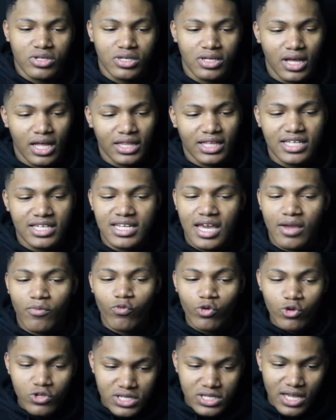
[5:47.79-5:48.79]
I think his name
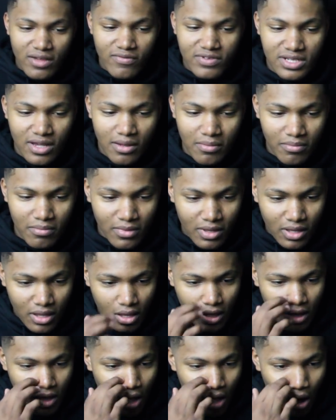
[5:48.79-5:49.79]
Rusev or something.
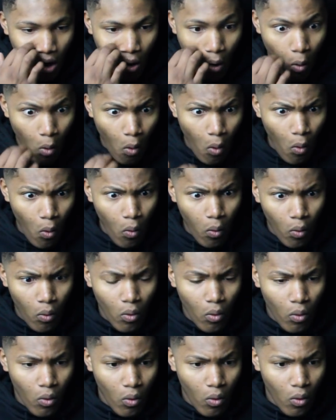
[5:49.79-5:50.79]

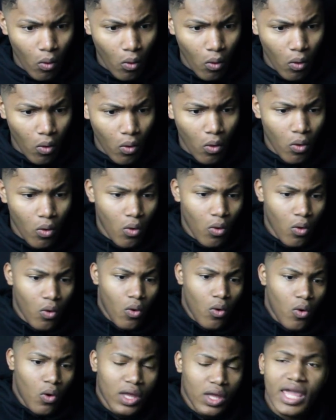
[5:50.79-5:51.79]

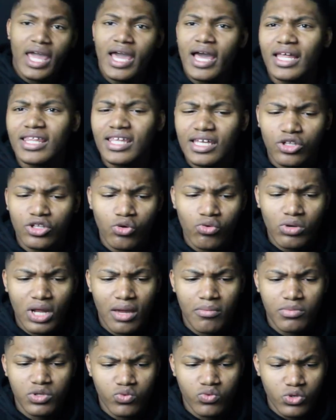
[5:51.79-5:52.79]
Ooh. Yeah, I think dude
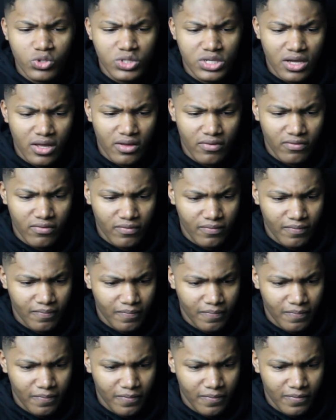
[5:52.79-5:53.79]
name is Rusev.
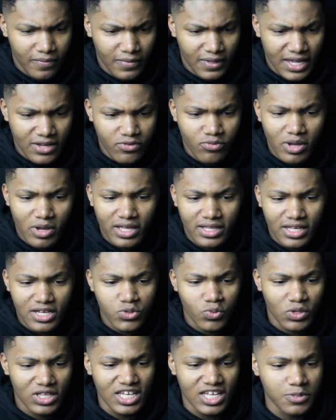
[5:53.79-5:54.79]
That
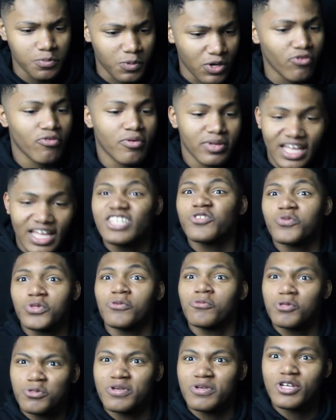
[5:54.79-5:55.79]
that's what that spear that's what
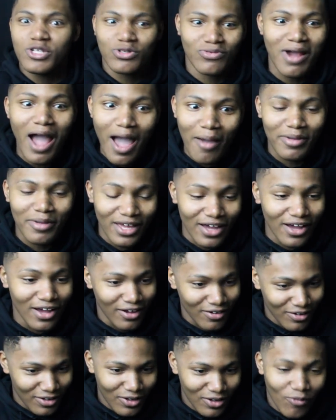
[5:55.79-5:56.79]
them spears remind me
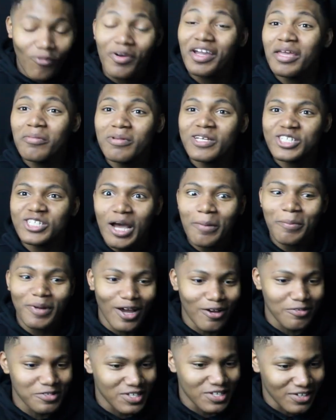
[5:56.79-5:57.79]
of. When he be jumping
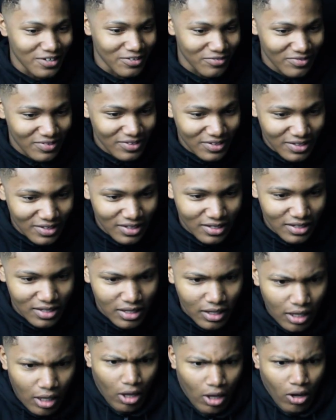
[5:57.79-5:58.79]
off stuff.
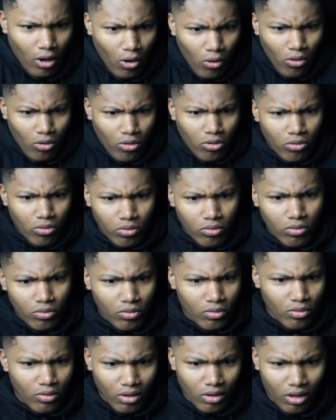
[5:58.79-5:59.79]
Ooh!
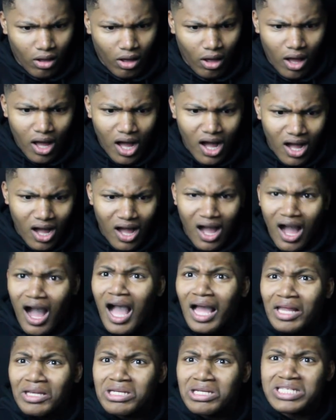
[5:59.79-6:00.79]

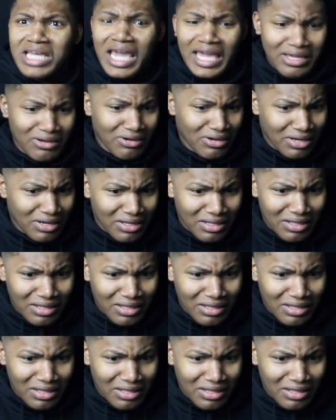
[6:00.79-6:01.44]
Undertaker!